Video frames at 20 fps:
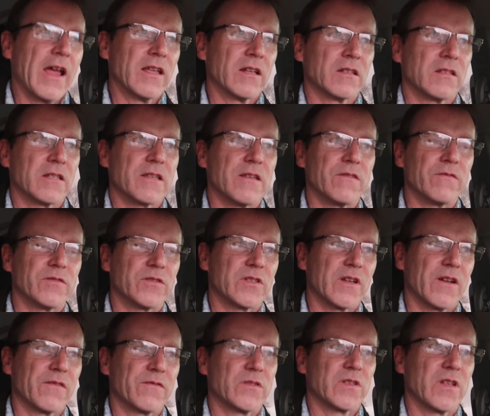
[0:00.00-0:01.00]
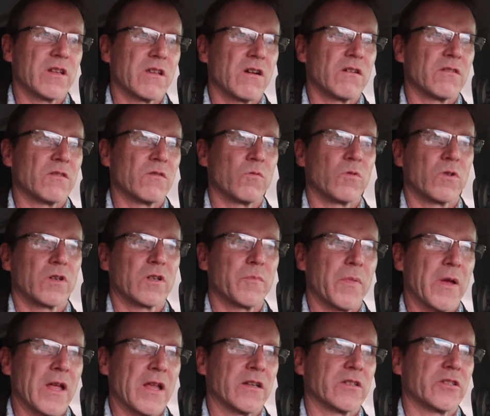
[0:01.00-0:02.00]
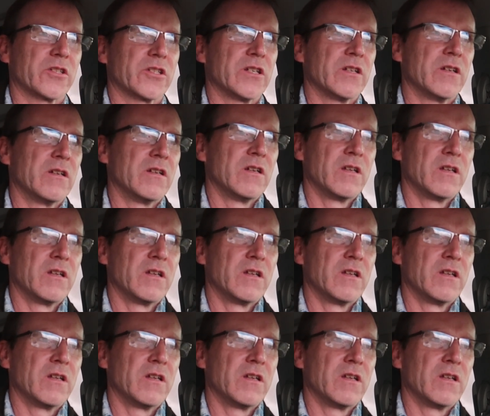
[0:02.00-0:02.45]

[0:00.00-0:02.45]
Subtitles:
I can leave stuff sitting on the workbench,